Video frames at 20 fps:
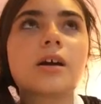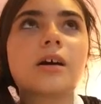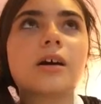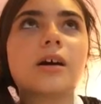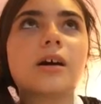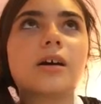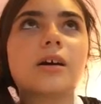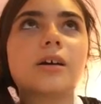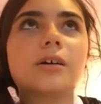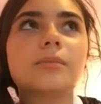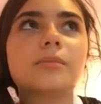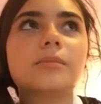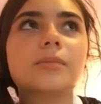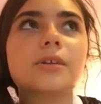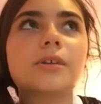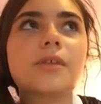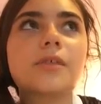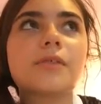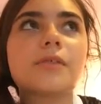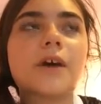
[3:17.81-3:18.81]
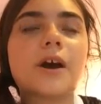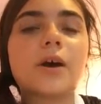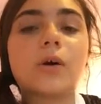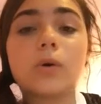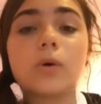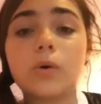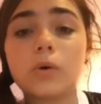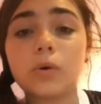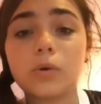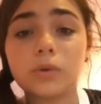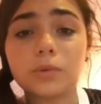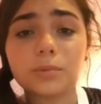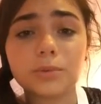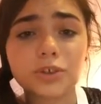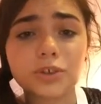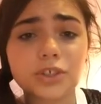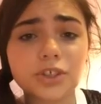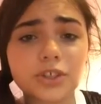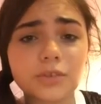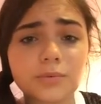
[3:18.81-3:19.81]
Um, that whole
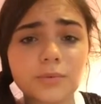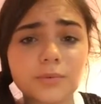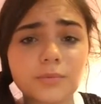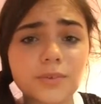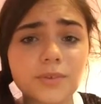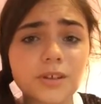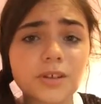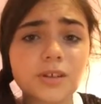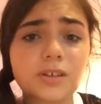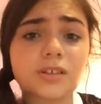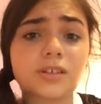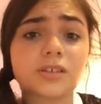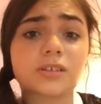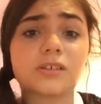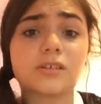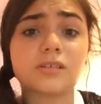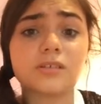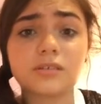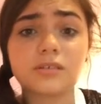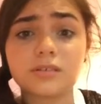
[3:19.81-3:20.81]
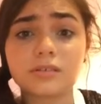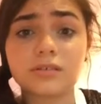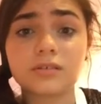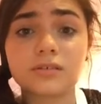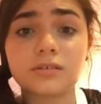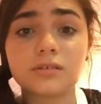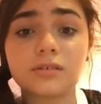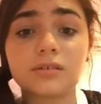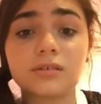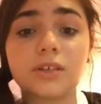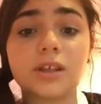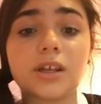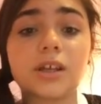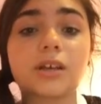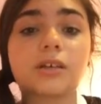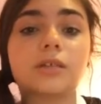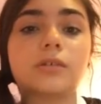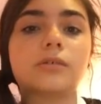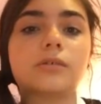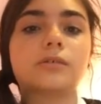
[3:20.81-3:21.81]
emergency room thing is another, like,